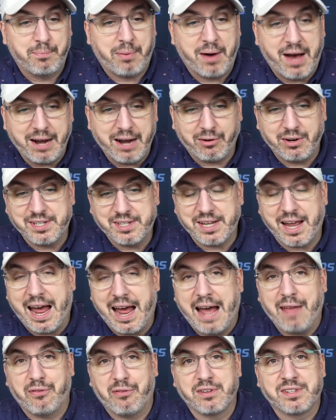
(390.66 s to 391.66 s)
Pirates
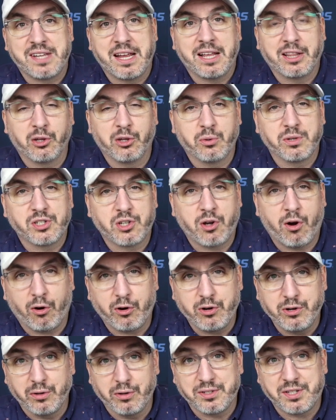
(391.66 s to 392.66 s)
at the St. Louis
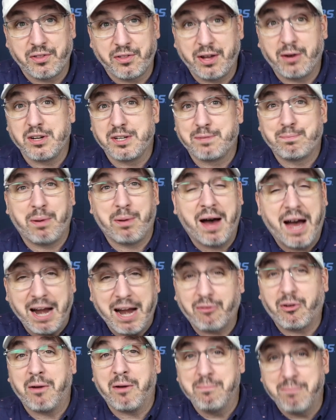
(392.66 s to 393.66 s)
Cardinals. There is
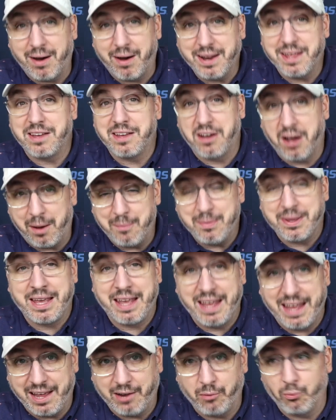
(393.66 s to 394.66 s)
Pirate money coming
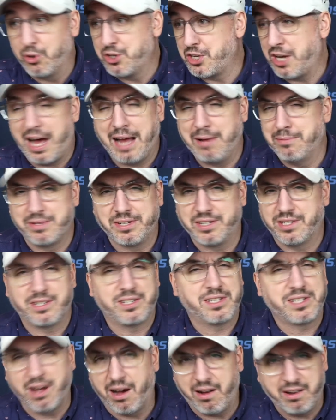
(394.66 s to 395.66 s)
in, which I'm
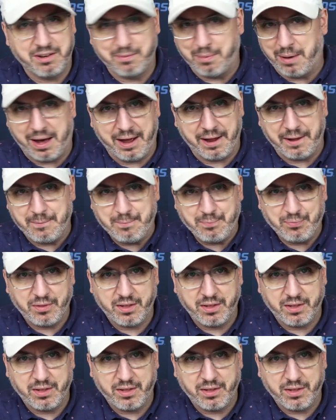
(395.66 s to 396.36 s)
stunned by.